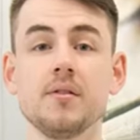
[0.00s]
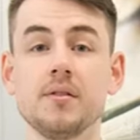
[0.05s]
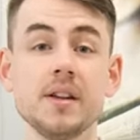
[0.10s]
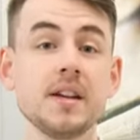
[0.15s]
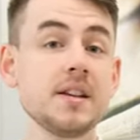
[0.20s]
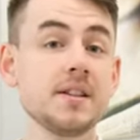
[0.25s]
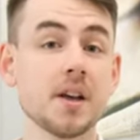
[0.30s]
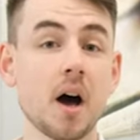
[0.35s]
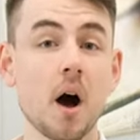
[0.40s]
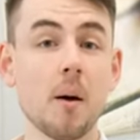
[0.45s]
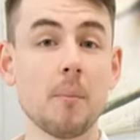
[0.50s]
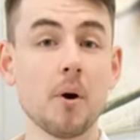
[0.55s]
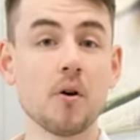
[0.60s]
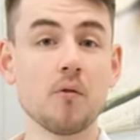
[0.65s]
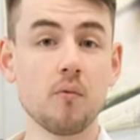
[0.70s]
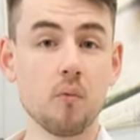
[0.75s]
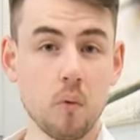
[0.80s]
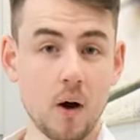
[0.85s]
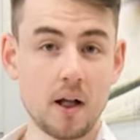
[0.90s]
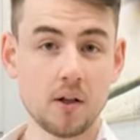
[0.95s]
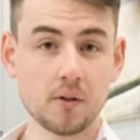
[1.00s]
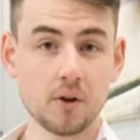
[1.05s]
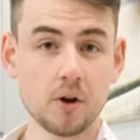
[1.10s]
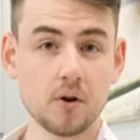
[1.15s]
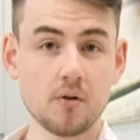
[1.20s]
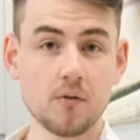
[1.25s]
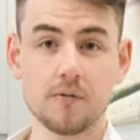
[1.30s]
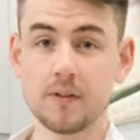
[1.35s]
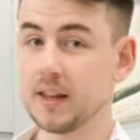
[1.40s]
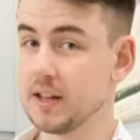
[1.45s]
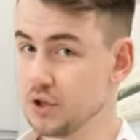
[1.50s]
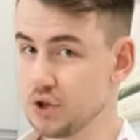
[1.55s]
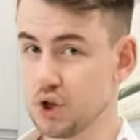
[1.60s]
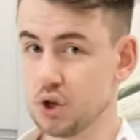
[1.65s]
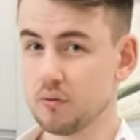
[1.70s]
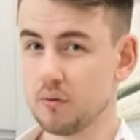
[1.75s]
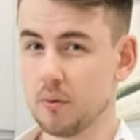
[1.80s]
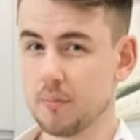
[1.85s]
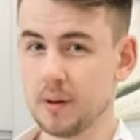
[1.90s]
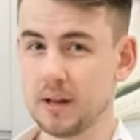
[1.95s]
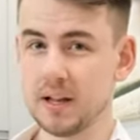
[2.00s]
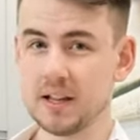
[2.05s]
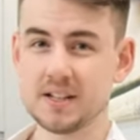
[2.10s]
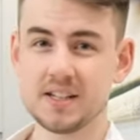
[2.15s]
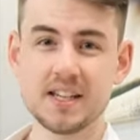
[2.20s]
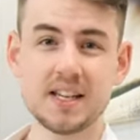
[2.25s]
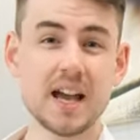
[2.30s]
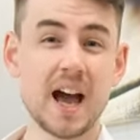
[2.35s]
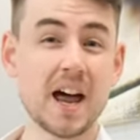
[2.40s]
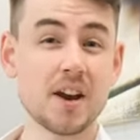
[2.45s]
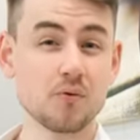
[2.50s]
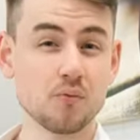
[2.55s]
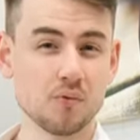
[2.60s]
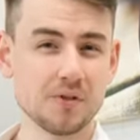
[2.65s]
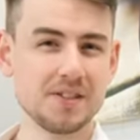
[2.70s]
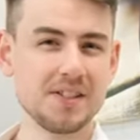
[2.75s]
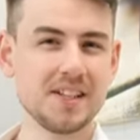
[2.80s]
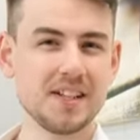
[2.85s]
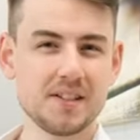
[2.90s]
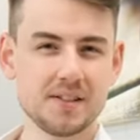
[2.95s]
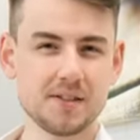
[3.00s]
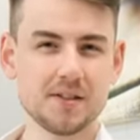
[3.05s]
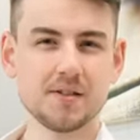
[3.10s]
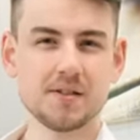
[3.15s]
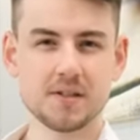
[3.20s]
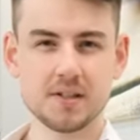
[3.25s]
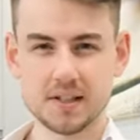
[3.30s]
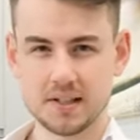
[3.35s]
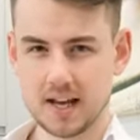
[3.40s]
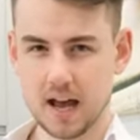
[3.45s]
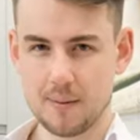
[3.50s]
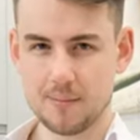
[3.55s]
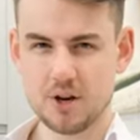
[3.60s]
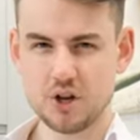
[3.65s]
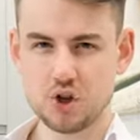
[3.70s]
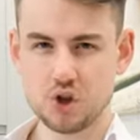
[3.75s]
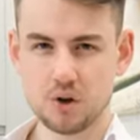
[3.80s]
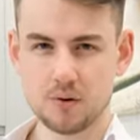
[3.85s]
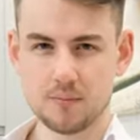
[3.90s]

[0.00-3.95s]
These are both well known for their durability and resistance to damage,